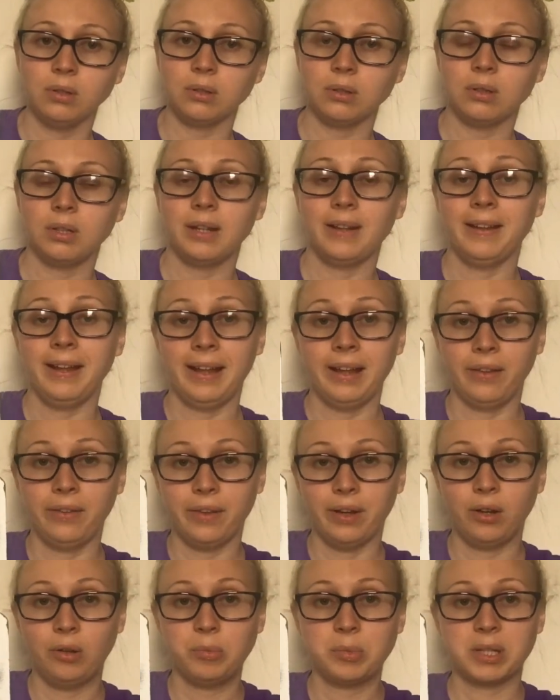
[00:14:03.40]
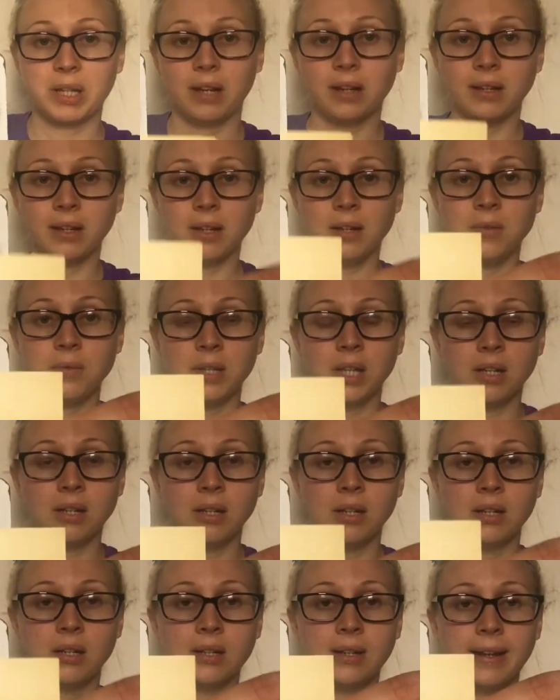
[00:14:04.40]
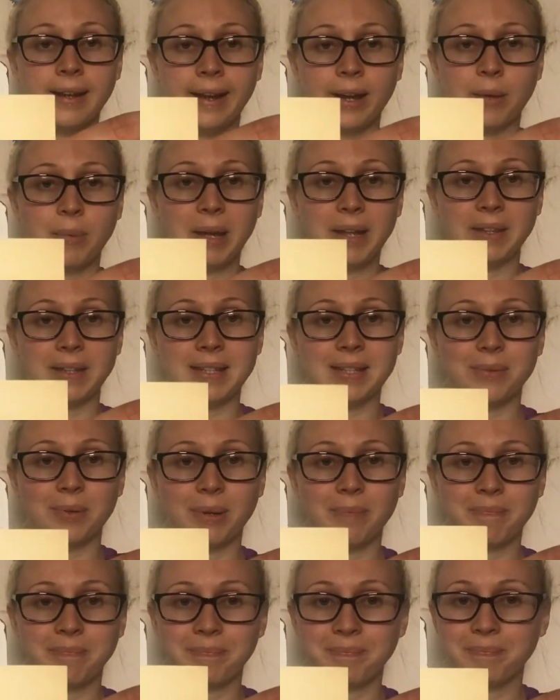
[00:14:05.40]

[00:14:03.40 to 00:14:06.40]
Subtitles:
Nearly held that upside down then. How about this one?